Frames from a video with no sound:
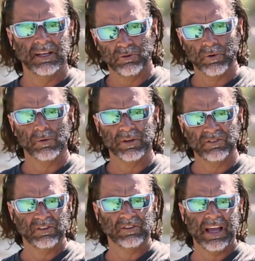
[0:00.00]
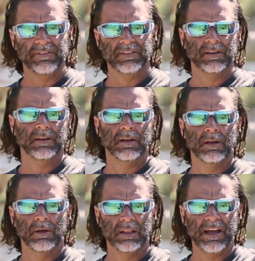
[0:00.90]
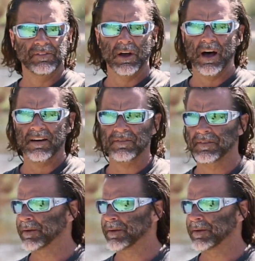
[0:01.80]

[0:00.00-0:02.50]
is where we just left off.